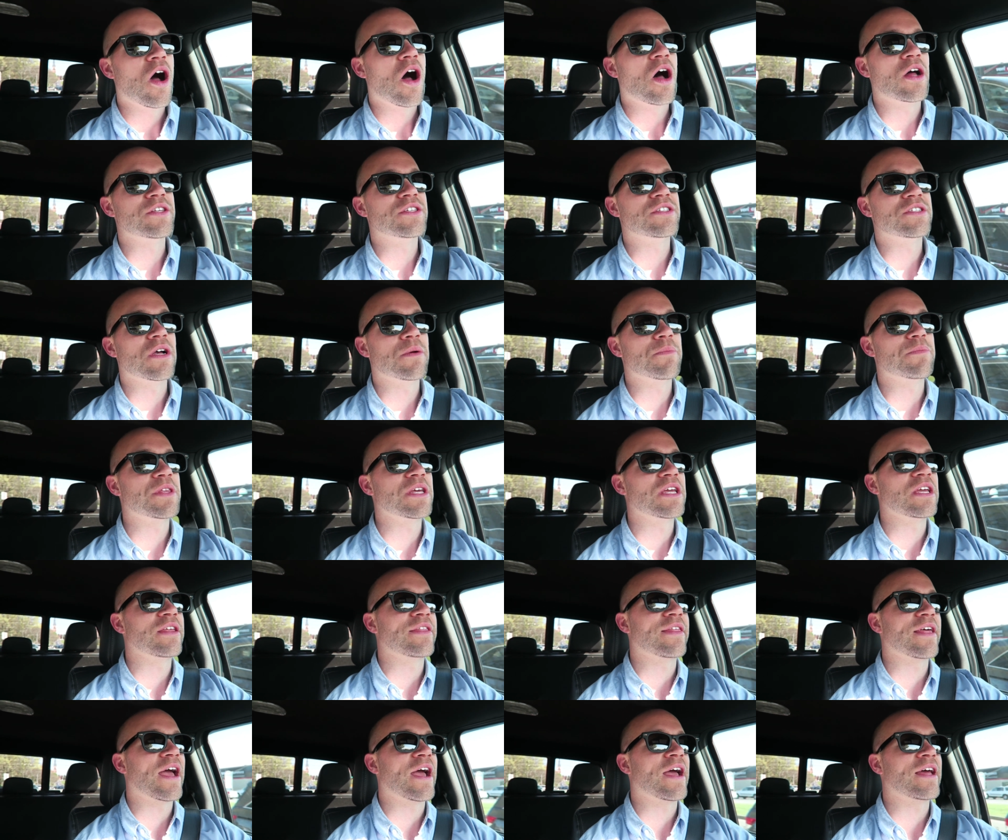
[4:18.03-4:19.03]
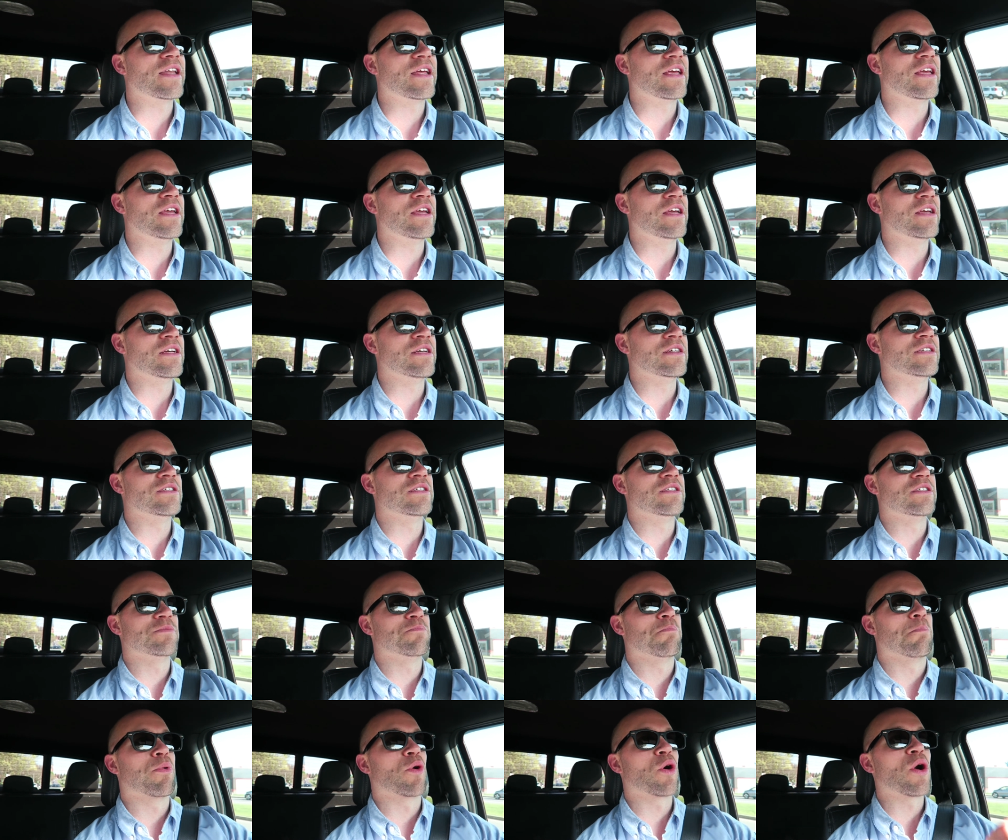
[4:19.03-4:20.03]
on something that
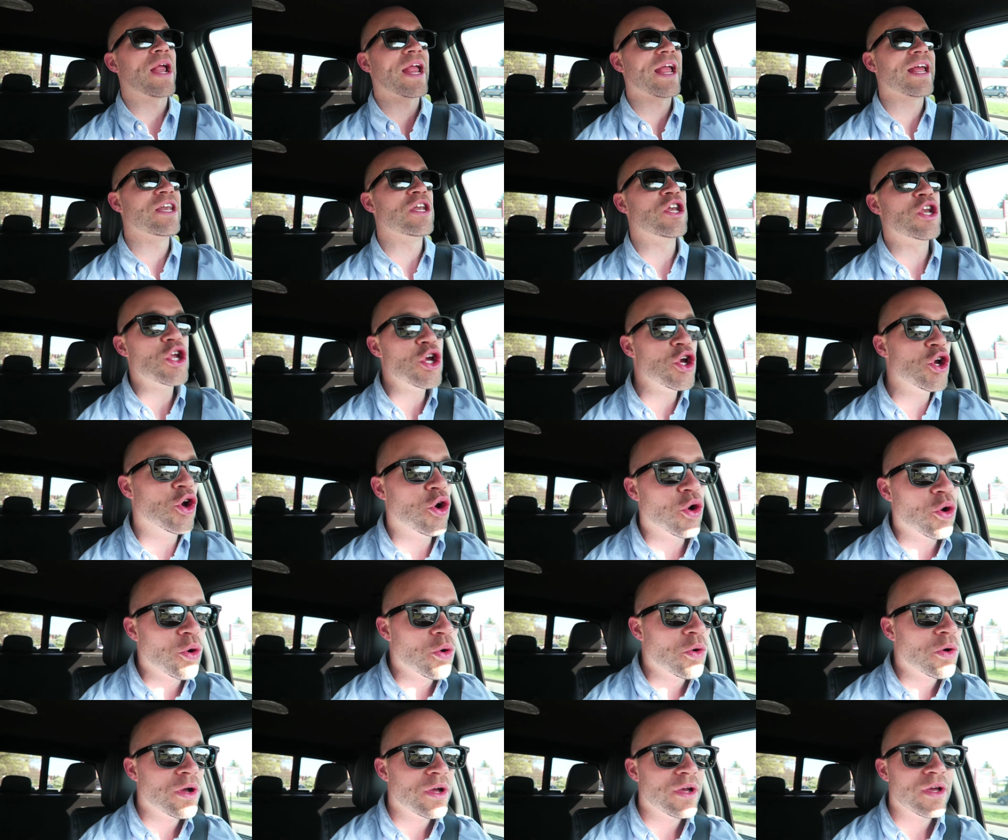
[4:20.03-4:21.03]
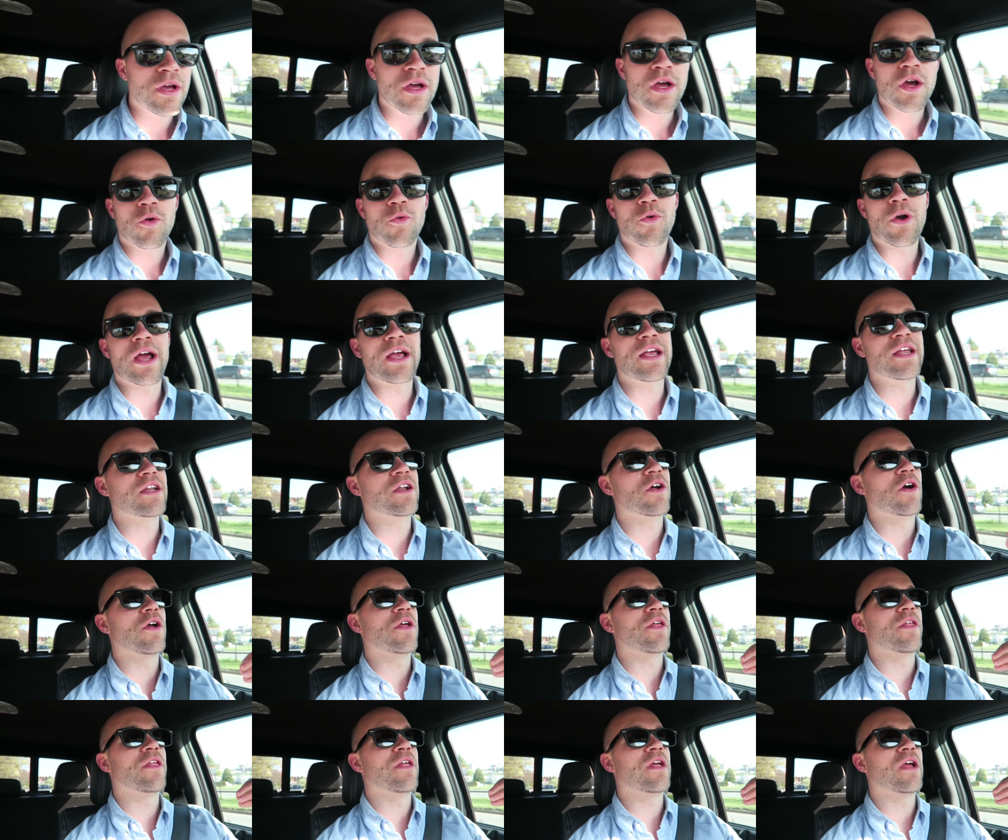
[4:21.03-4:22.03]
is brand new right
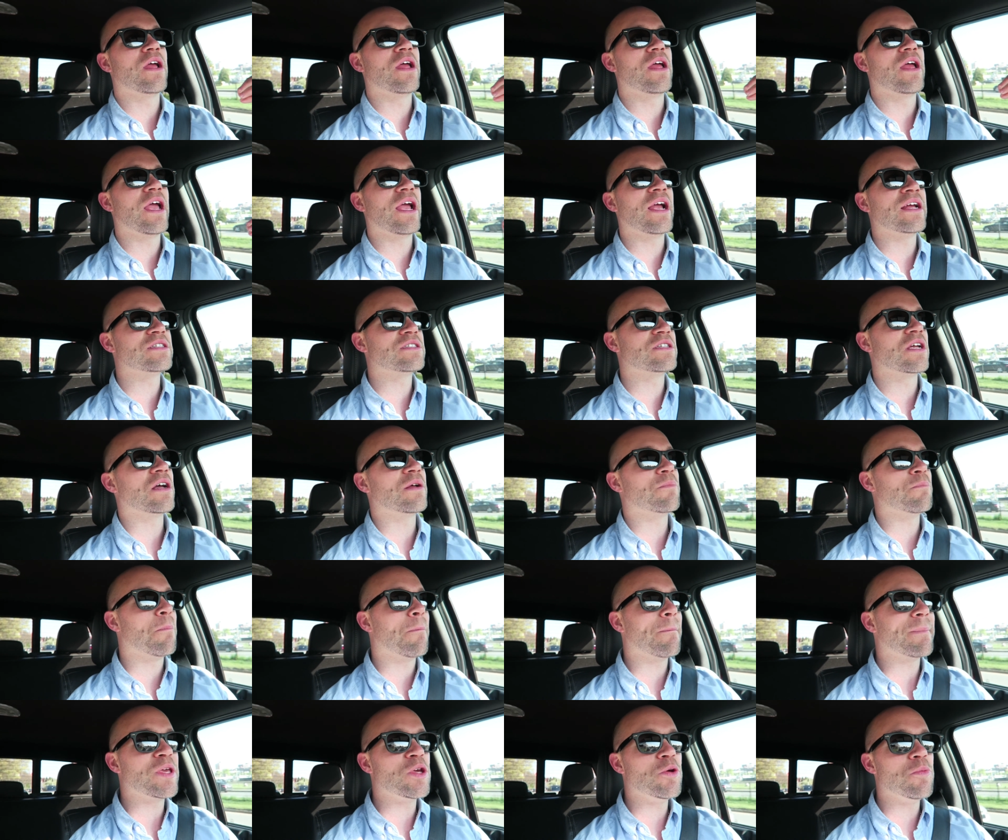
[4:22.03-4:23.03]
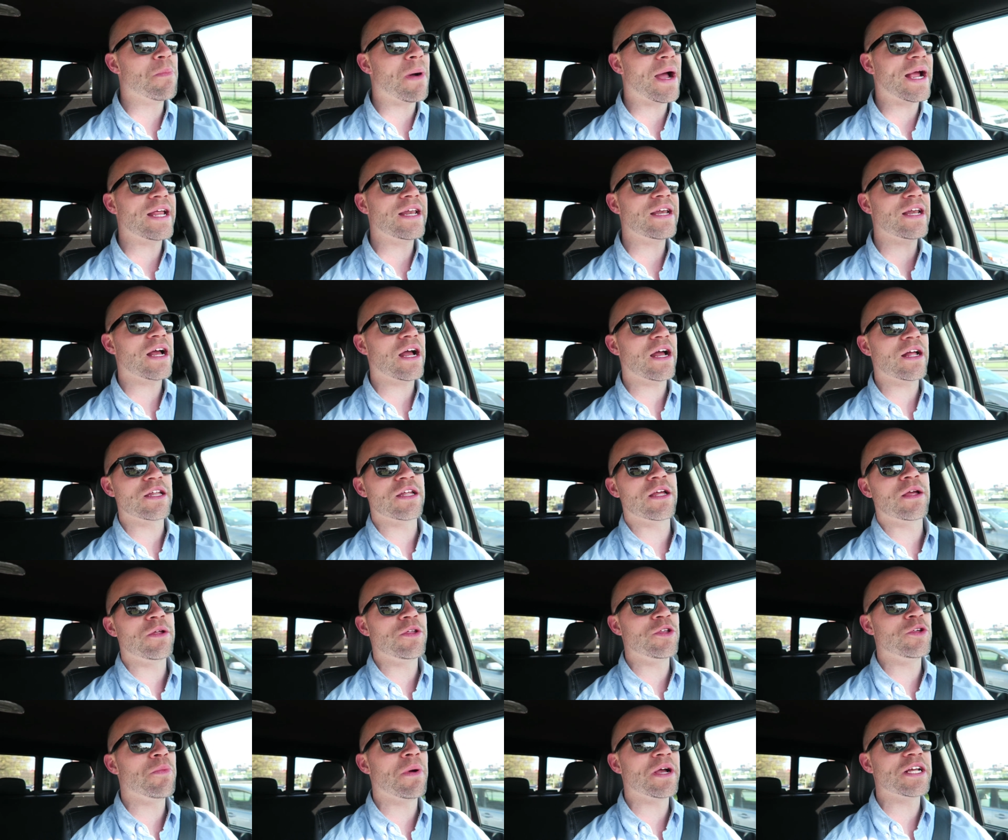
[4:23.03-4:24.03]
it you might not
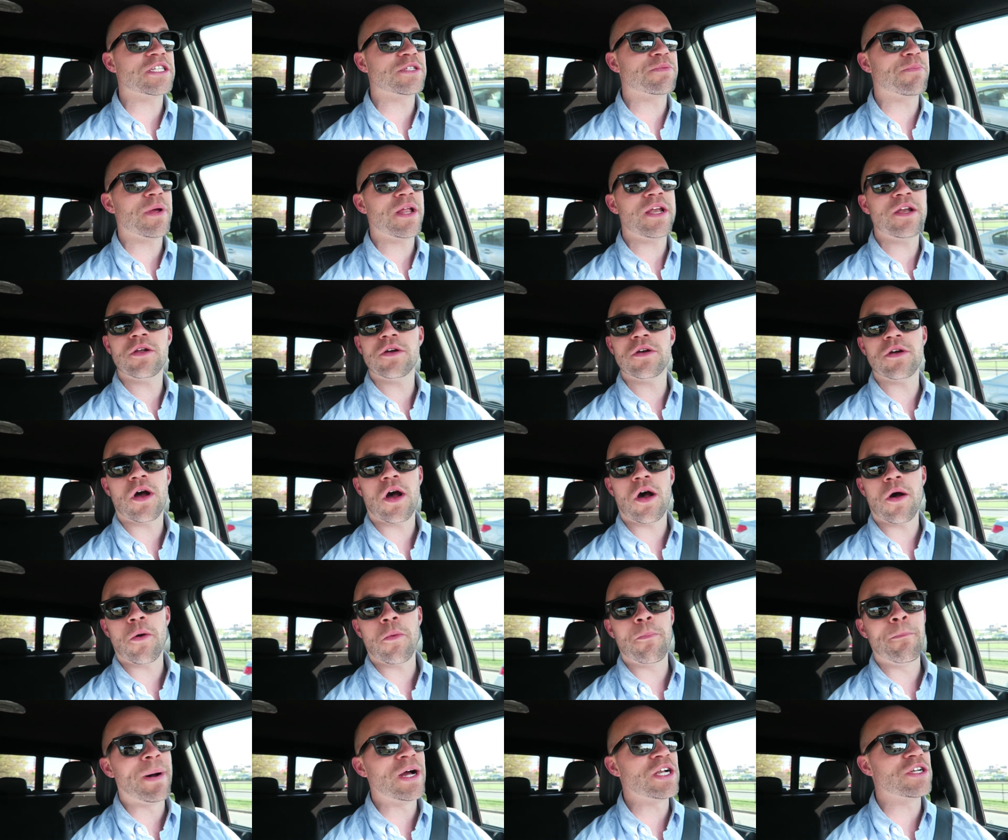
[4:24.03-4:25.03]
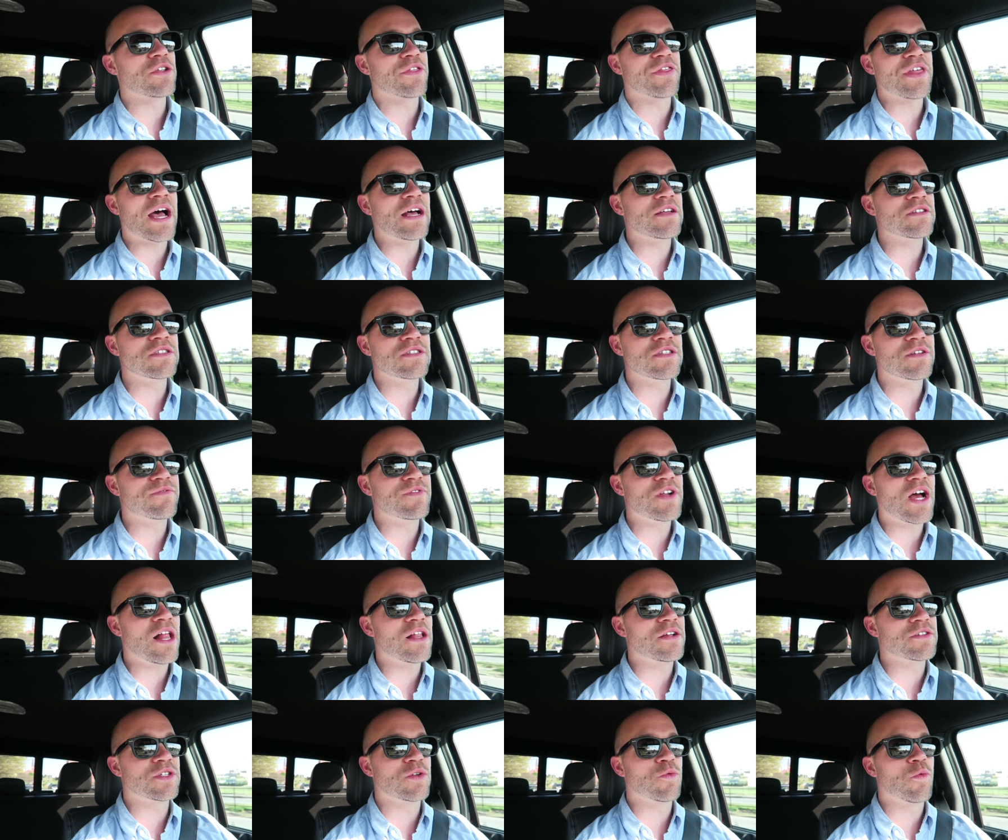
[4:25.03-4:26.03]
you might spend a, a bunch of thousands of
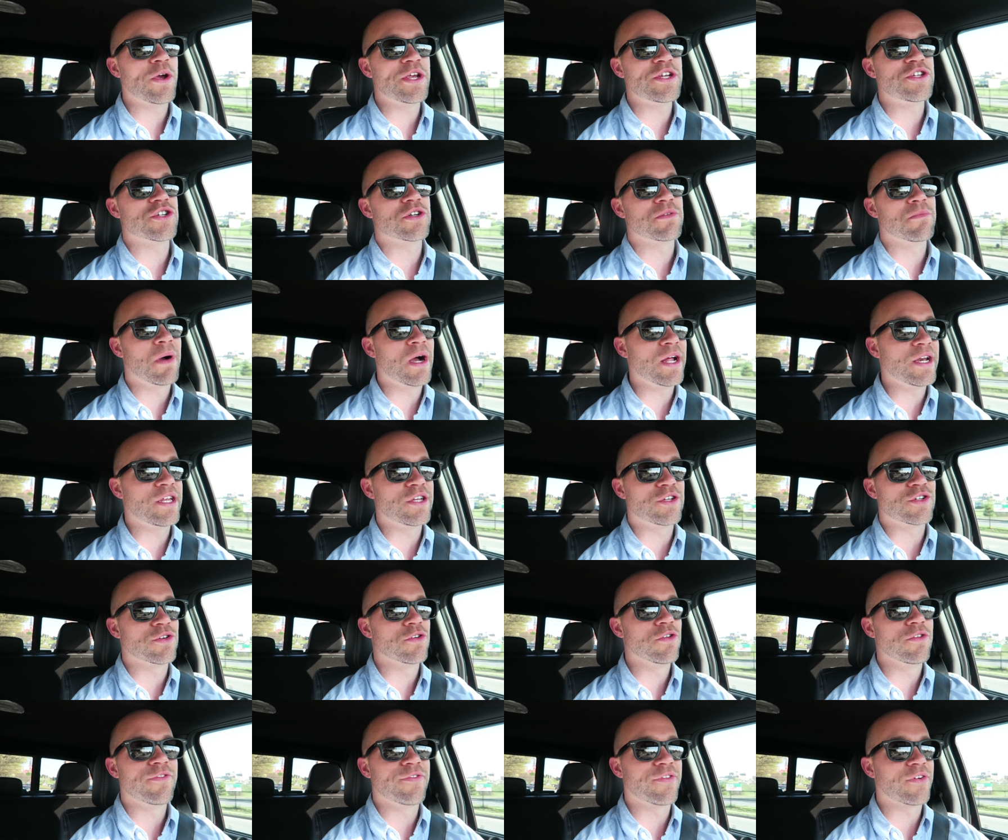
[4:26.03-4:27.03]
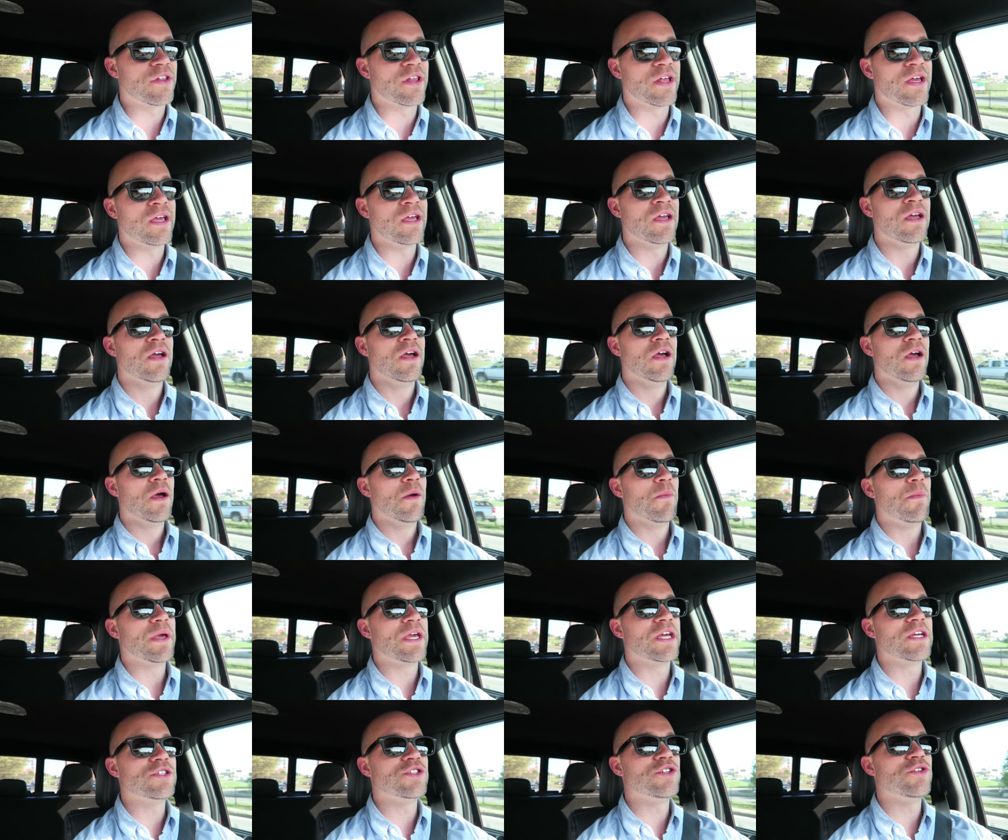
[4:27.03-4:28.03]
dollars and waste your money truthfully
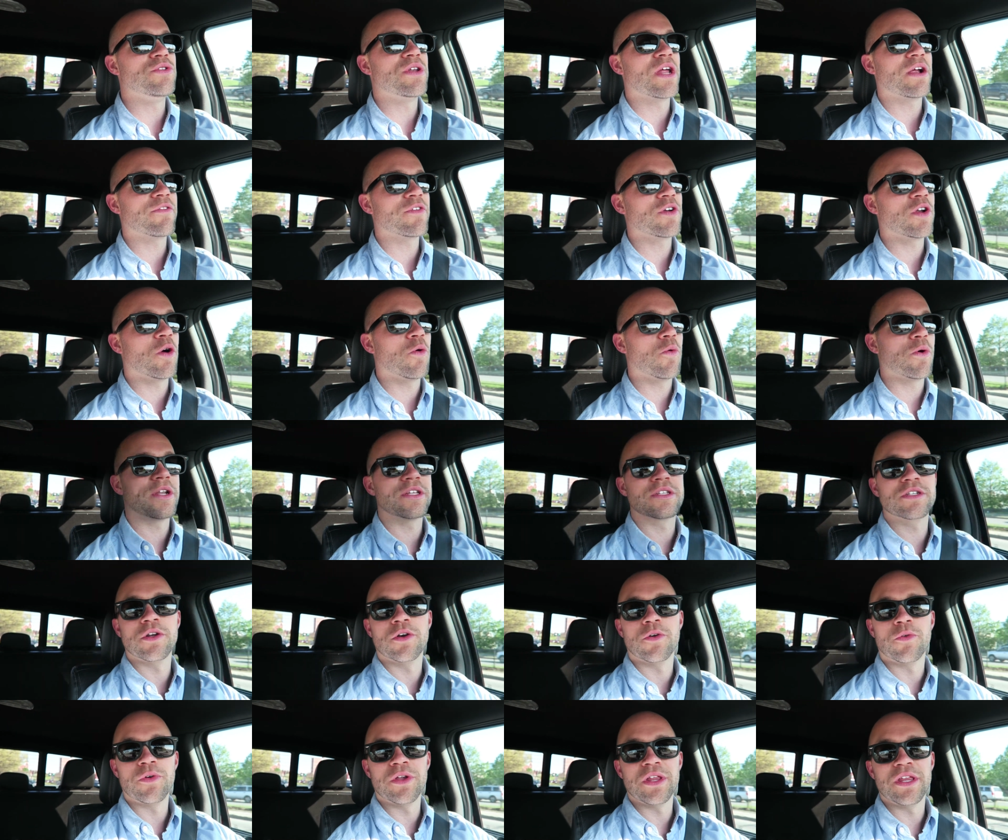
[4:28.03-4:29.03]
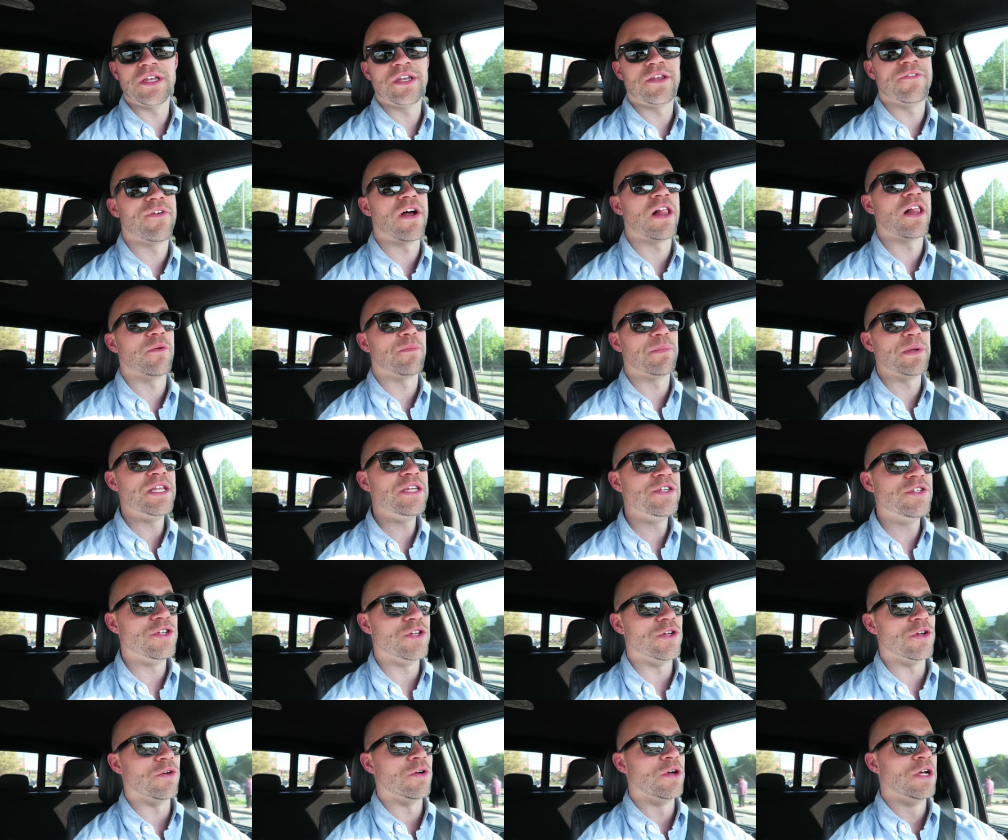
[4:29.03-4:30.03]
because you never know what it's going to really develop
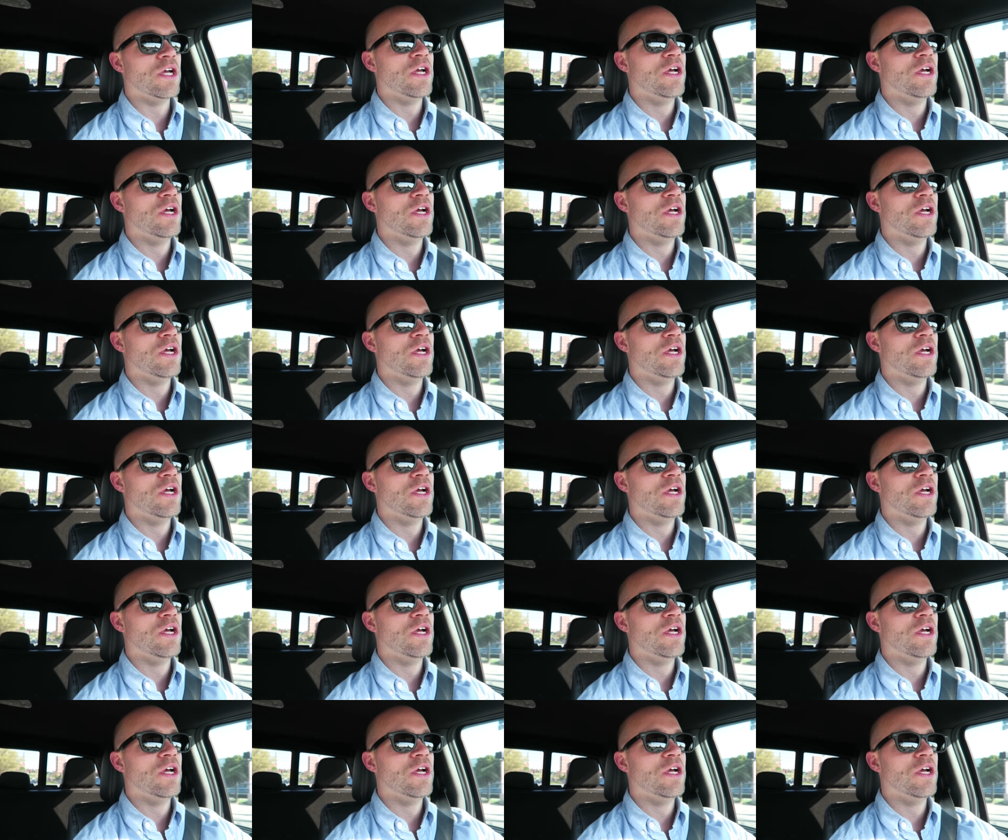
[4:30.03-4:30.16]
into